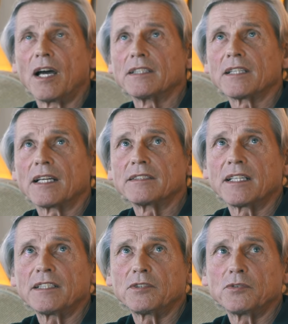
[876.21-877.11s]
And, and
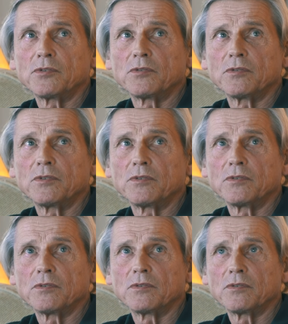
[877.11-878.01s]
then you,
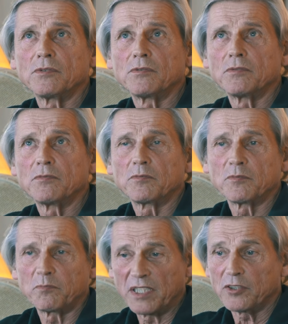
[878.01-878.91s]
you
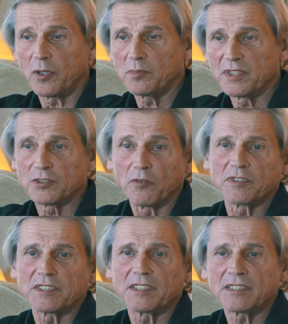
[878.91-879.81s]
build up these
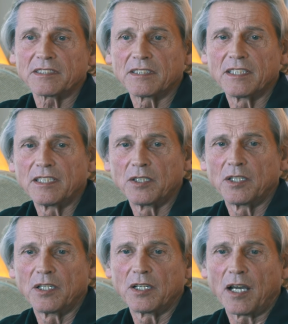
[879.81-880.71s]
offices,
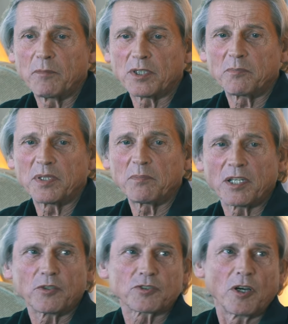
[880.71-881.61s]
uh, but the
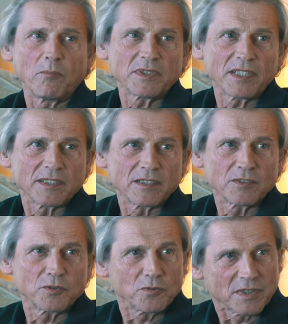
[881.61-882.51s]
people are not competent
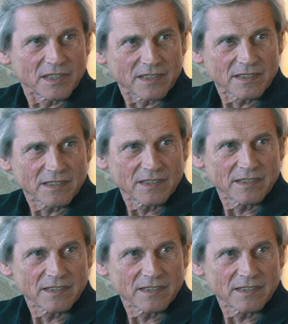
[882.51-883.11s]
to do this.